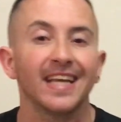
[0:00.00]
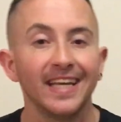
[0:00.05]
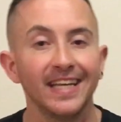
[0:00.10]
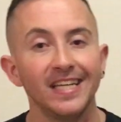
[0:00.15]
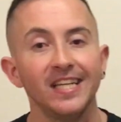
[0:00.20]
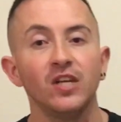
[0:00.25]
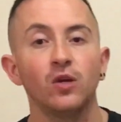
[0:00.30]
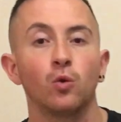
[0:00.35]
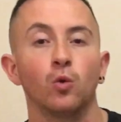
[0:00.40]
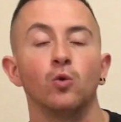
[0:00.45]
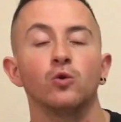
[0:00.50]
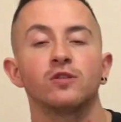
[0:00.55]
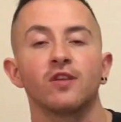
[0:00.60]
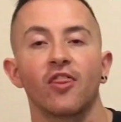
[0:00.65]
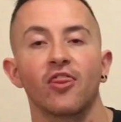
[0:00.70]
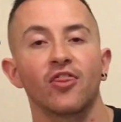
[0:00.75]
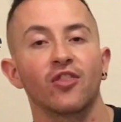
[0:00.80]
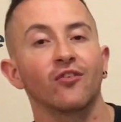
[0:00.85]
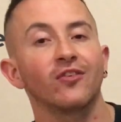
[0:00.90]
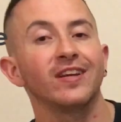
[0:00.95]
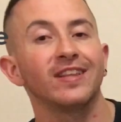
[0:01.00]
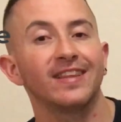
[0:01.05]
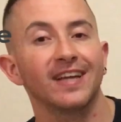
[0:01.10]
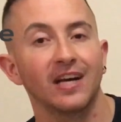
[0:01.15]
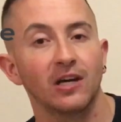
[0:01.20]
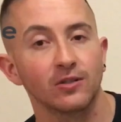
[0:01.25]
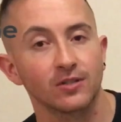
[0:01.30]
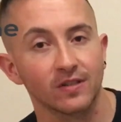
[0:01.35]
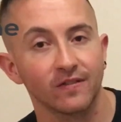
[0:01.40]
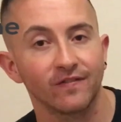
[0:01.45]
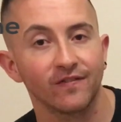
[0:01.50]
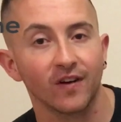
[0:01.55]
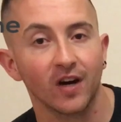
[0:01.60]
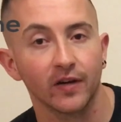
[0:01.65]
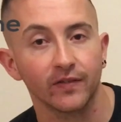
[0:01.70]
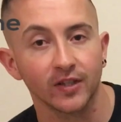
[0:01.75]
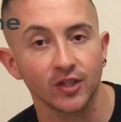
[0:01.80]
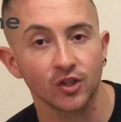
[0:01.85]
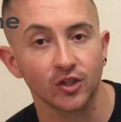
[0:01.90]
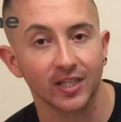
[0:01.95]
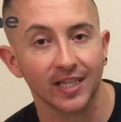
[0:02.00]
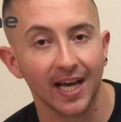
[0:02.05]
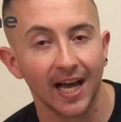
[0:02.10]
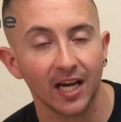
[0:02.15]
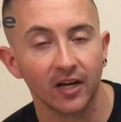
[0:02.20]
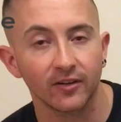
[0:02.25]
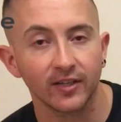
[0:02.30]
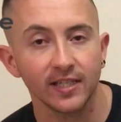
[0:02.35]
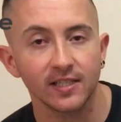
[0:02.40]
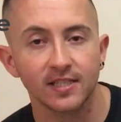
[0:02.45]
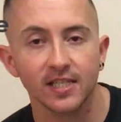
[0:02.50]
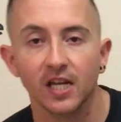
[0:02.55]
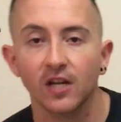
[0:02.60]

equal to 3,500 calories.